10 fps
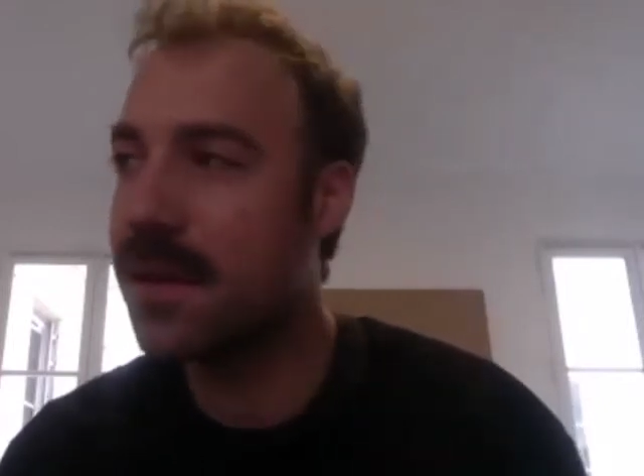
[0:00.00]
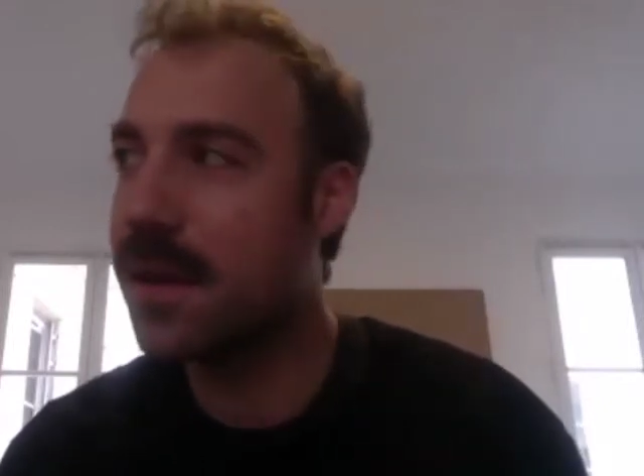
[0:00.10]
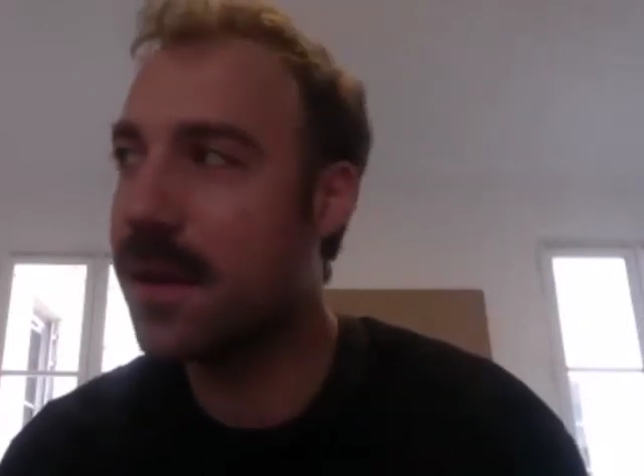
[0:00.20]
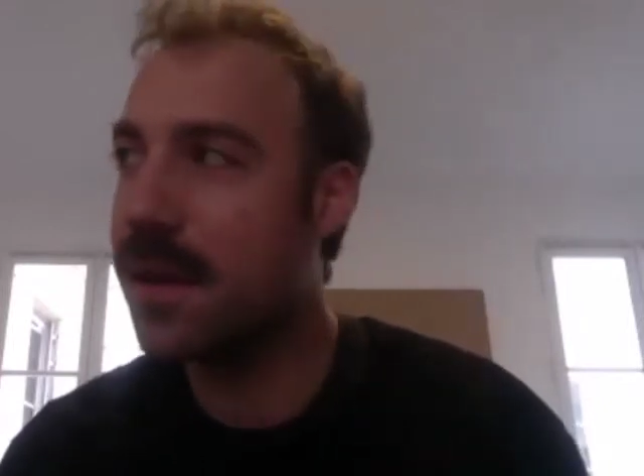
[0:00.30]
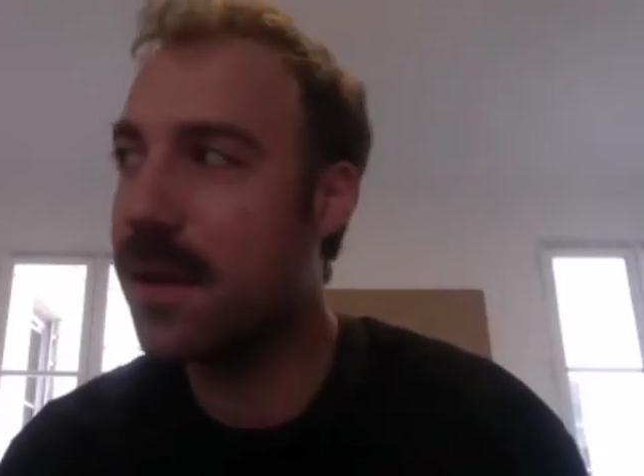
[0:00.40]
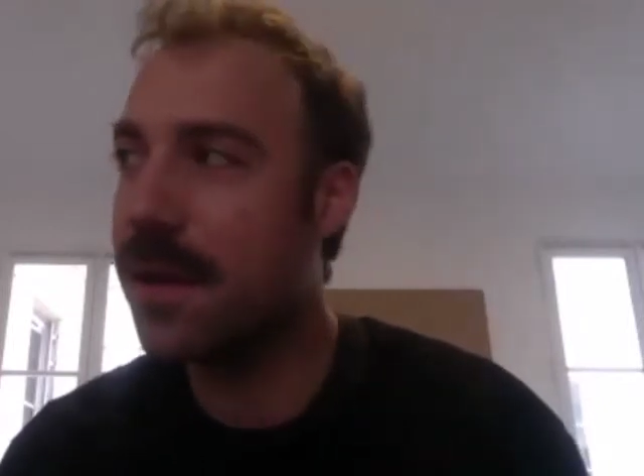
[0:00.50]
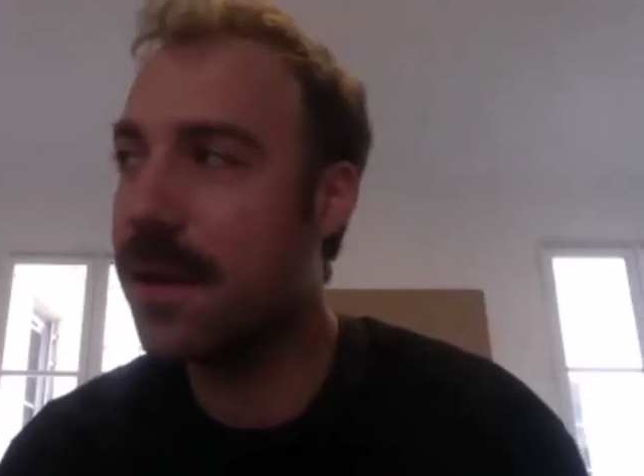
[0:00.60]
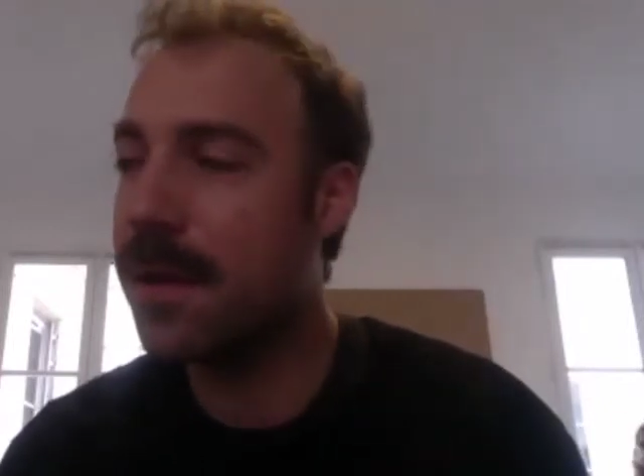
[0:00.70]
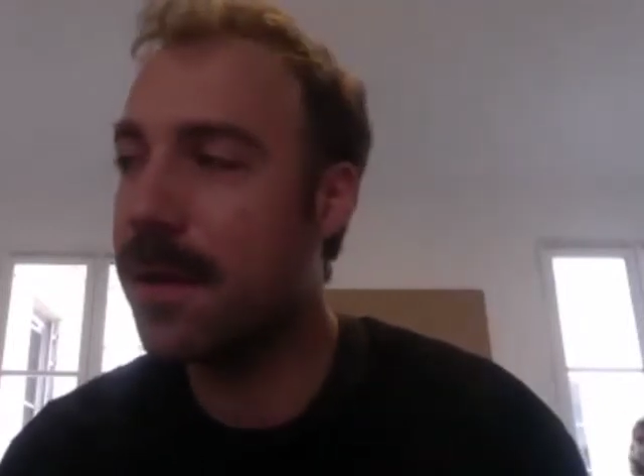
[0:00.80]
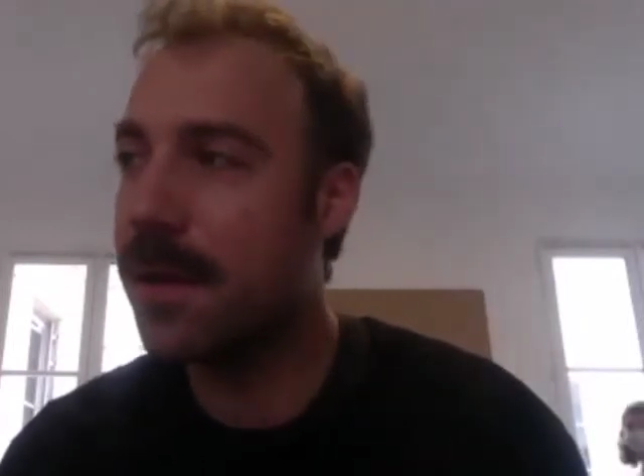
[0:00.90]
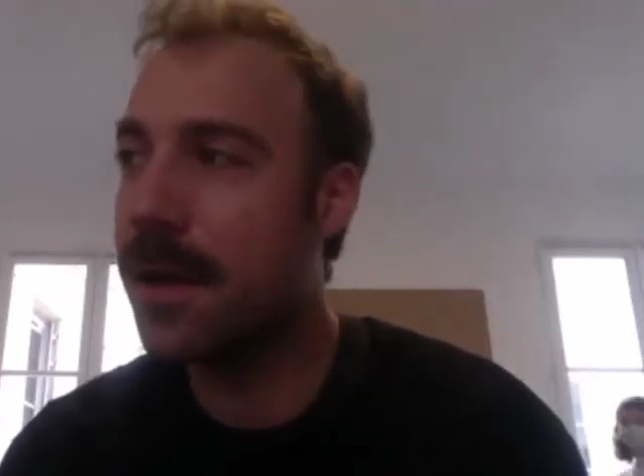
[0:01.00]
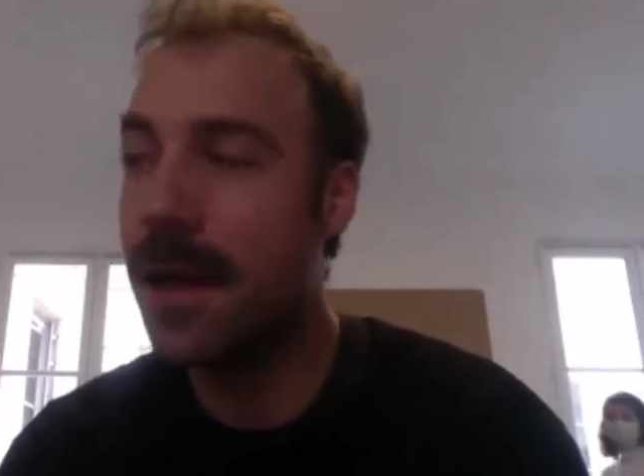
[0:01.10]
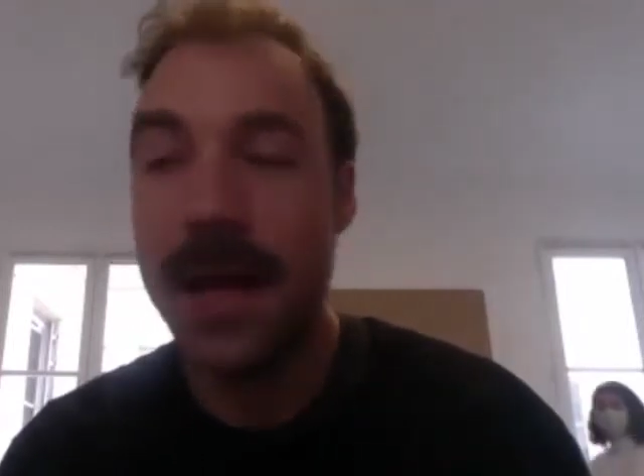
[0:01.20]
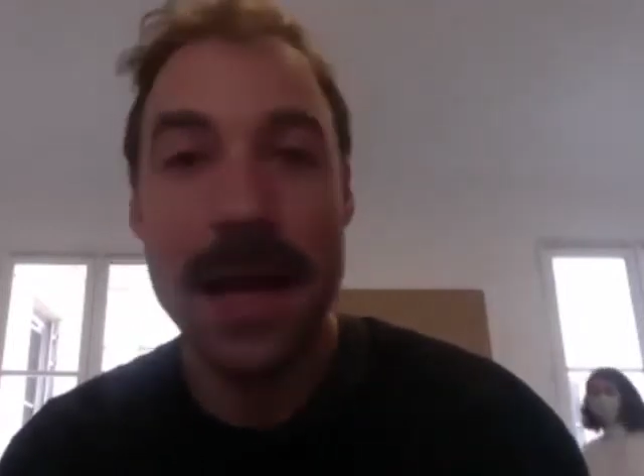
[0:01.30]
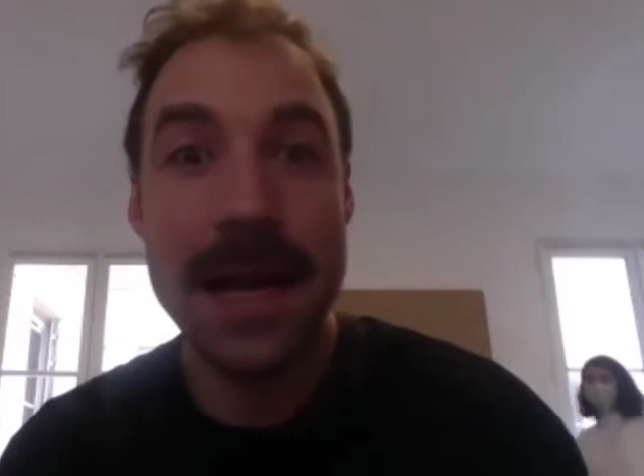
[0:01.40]

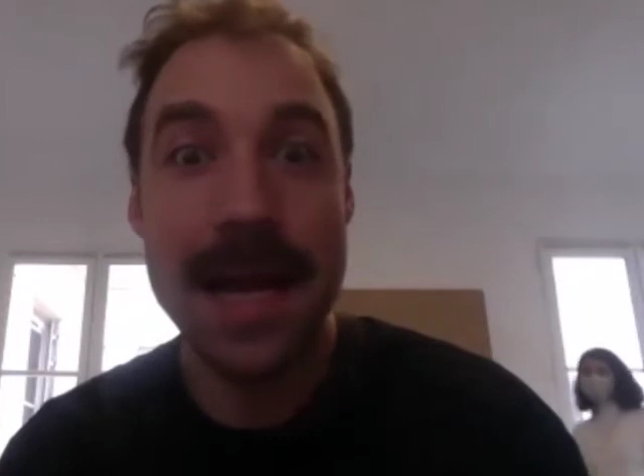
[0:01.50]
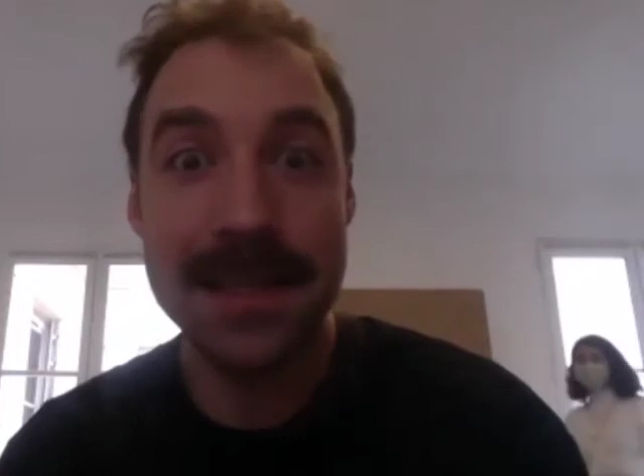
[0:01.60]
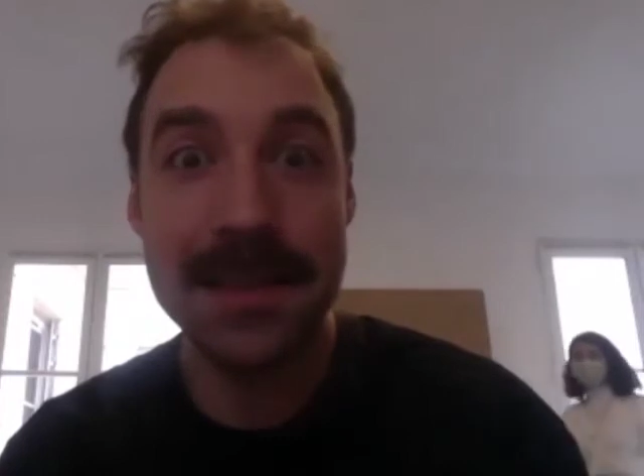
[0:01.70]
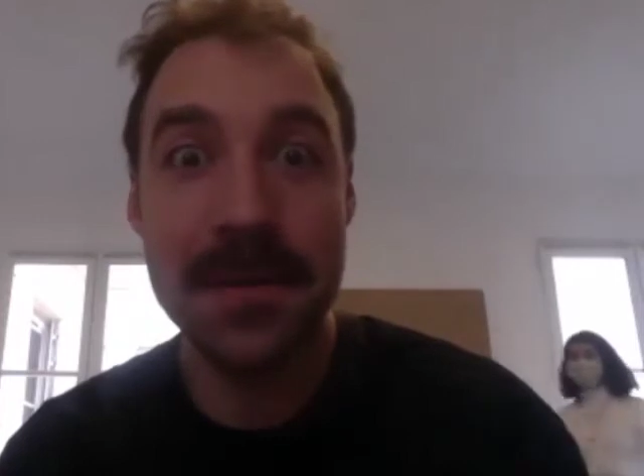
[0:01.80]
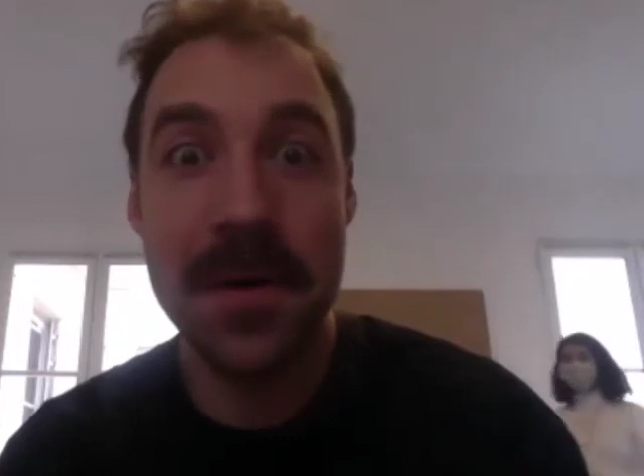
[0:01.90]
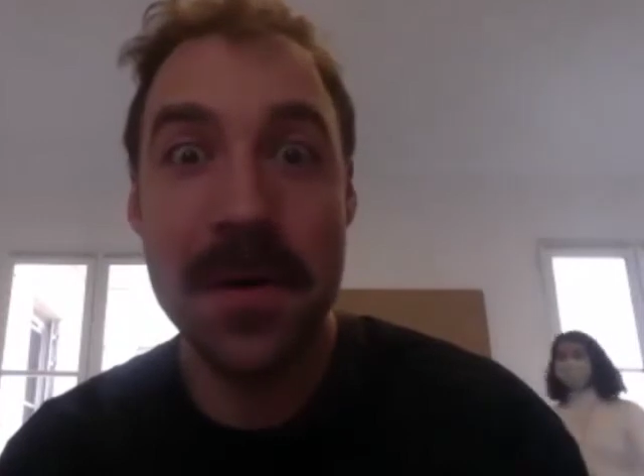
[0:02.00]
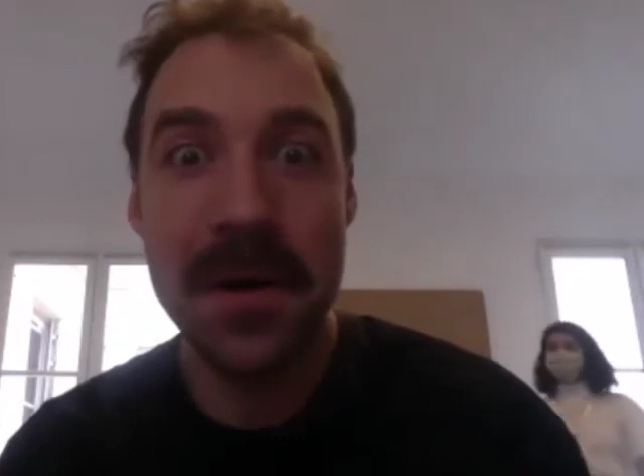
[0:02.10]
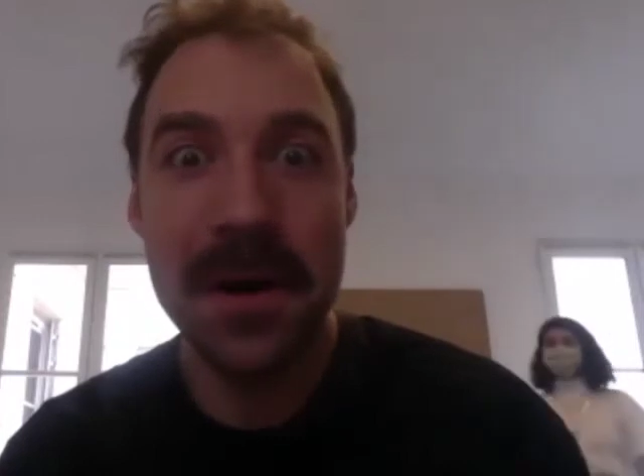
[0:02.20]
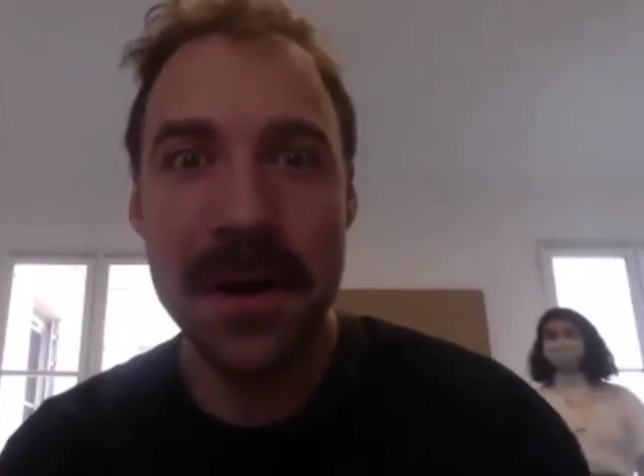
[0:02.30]
last summer,